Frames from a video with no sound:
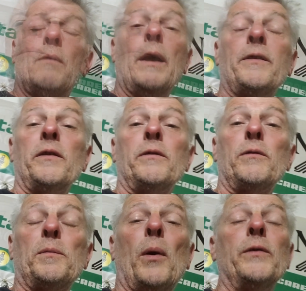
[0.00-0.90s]
Rex's
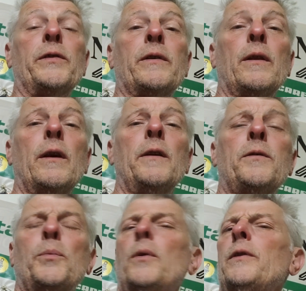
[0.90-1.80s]
response to
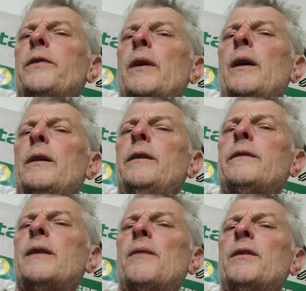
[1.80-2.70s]
this was that
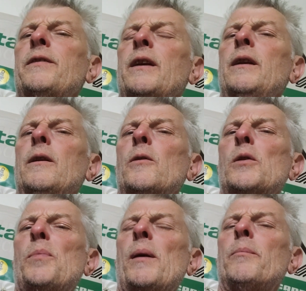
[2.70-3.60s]
he's never seen an
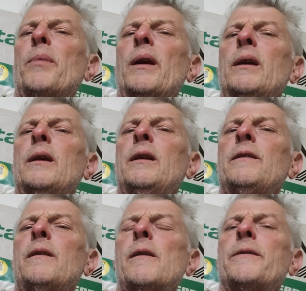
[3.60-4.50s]
oil pump break in
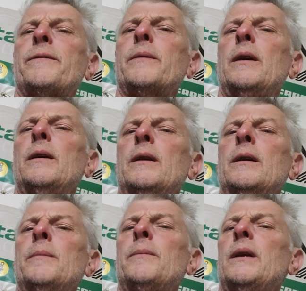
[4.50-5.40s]
his life,
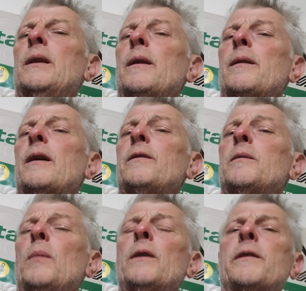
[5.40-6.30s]
in the
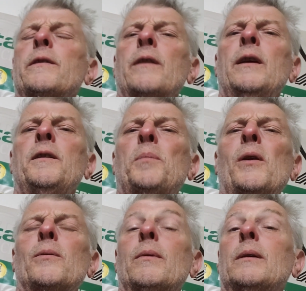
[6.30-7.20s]
1,000 motors that he's
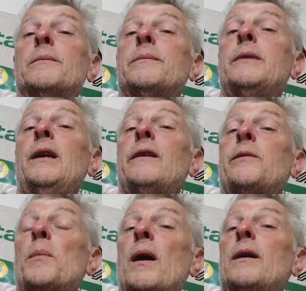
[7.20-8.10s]
built. Well,
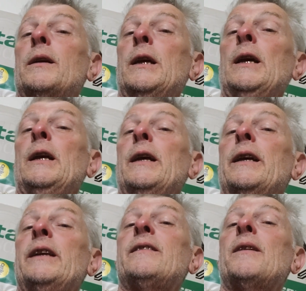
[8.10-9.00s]
yes, but
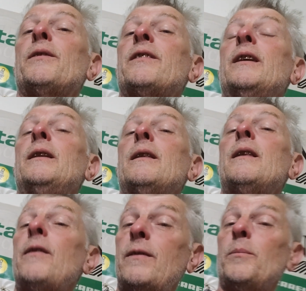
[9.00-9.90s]
he's never seen
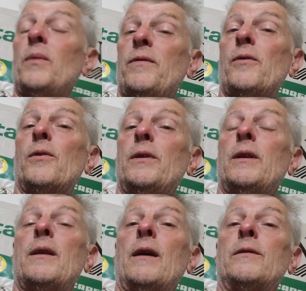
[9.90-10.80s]
this before in
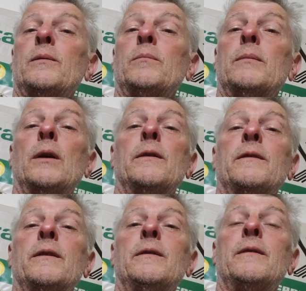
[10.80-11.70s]
the 1,000
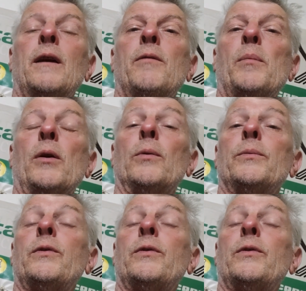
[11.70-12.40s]
motors he's ever built.